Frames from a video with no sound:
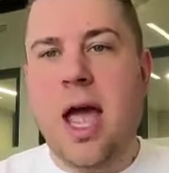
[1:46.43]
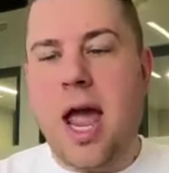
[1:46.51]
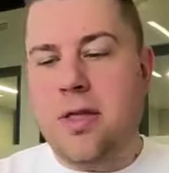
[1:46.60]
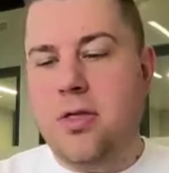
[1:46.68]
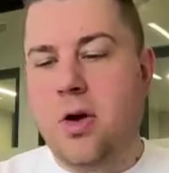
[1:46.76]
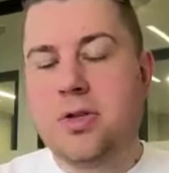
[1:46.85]

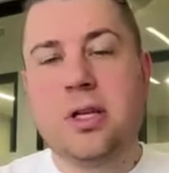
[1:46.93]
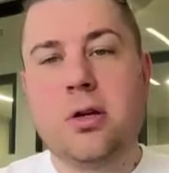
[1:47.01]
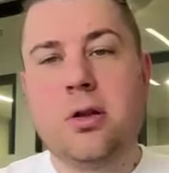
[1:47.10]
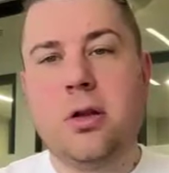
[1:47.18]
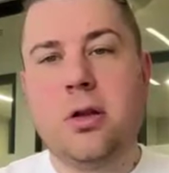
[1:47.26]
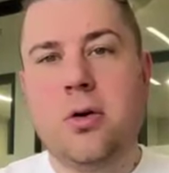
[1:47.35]
and those
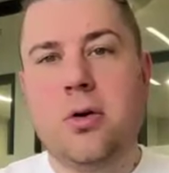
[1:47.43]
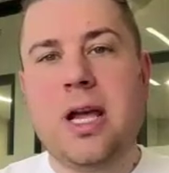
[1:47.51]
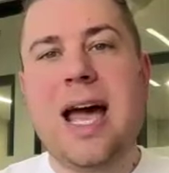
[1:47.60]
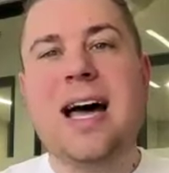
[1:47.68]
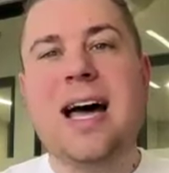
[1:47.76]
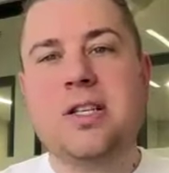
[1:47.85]

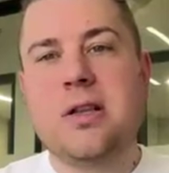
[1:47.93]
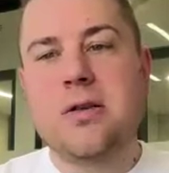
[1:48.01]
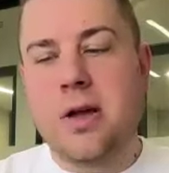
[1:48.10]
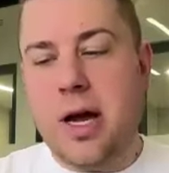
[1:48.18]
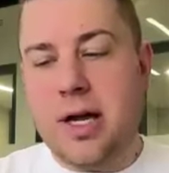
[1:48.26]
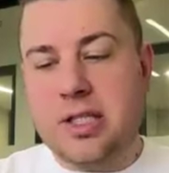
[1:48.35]
include a,
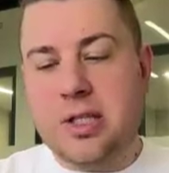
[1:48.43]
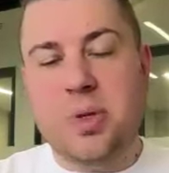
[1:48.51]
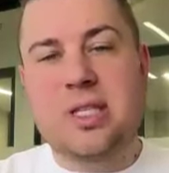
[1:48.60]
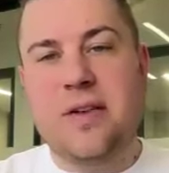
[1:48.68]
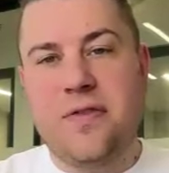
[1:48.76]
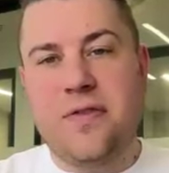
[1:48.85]
a
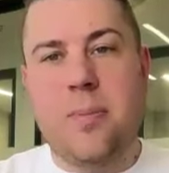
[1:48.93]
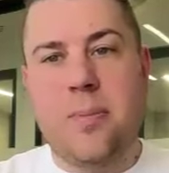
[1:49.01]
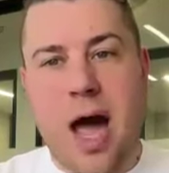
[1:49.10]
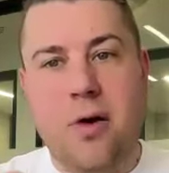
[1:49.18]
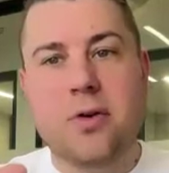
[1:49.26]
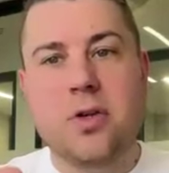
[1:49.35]
specific
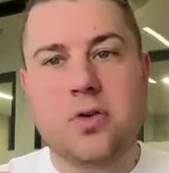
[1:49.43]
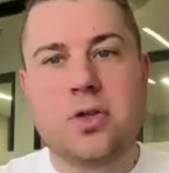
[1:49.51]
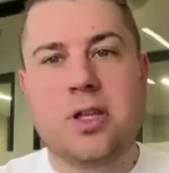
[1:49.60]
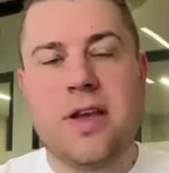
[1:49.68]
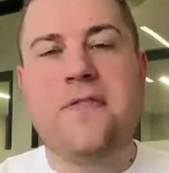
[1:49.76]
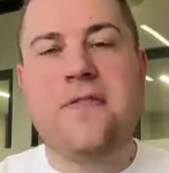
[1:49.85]
amount,
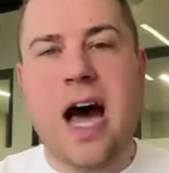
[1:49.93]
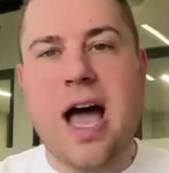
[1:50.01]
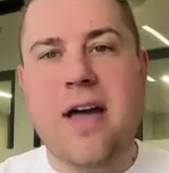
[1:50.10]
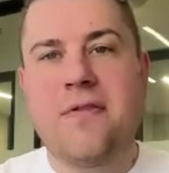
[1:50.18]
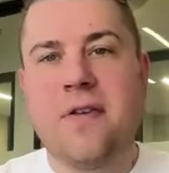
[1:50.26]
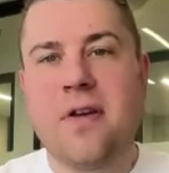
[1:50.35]
usually
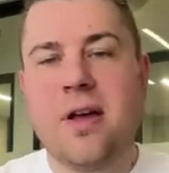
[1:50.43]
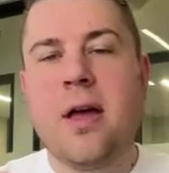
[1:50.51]
five